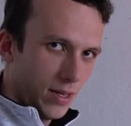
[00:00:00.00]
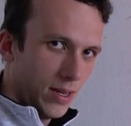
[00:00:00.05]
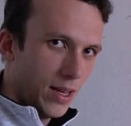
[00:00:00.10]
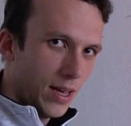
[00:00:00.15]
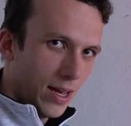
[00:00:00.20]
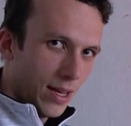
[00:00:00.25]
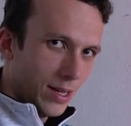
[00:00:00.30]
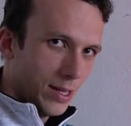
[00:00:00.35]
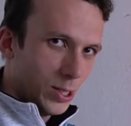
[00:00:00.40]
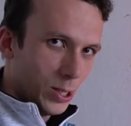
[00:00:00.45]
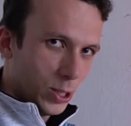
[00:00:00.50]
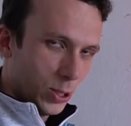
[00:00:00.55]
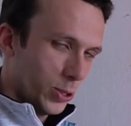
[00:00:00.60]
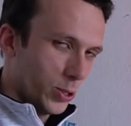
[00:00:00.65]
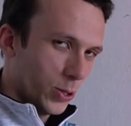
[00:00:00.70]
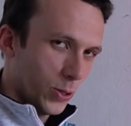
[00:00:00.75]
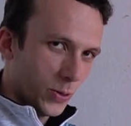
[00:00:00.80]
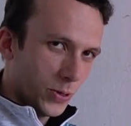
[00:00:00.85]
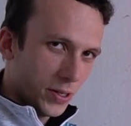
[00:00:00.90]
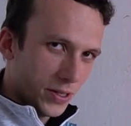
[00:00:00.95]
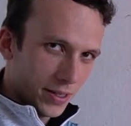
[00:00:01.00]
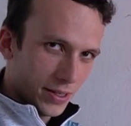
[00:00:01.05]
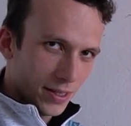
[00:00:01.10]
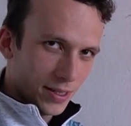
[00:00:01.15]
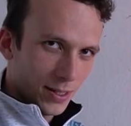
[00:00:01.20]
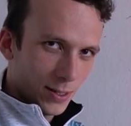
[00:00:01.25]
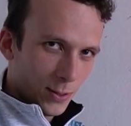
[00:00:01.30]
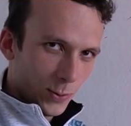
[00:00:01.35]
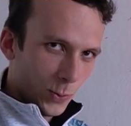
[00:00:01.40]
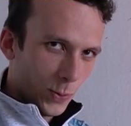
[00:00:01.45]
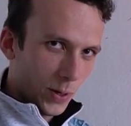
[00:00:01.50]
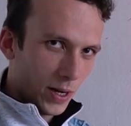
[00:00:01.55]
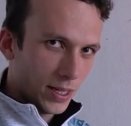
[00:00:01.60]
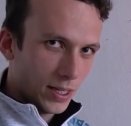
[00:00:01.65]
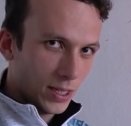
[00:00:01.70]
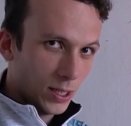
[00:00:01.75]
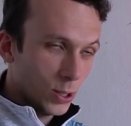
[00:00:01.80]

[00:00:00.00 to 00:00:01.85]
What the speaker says: at a tutorial where